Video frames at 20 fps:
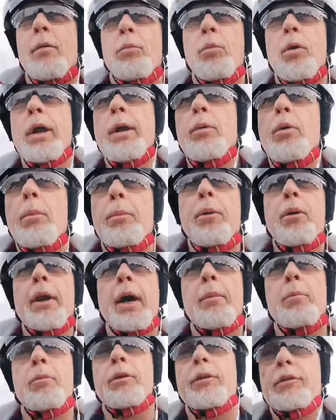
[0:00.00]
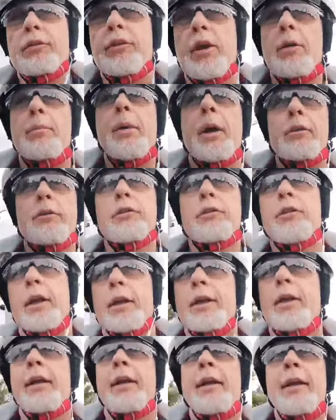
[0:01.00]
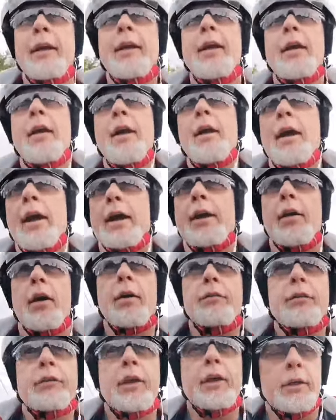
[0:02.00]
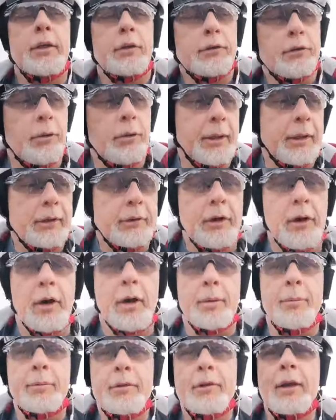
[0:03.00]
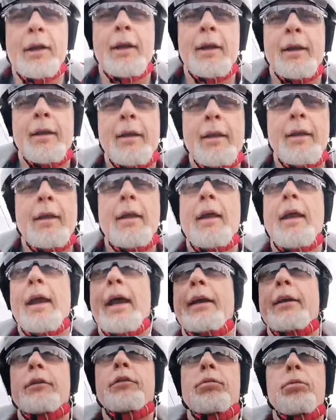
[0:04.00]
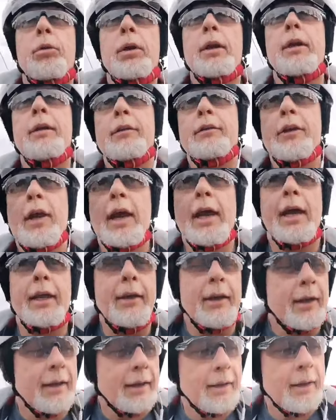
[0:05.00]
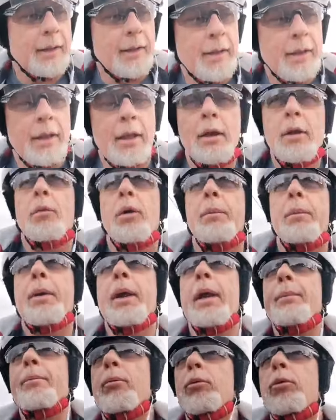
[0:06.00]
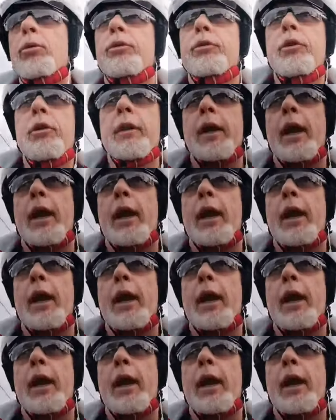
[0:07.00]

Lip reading: We will put up with so much shit, and I've seen it too many times, and it's really sad when people will do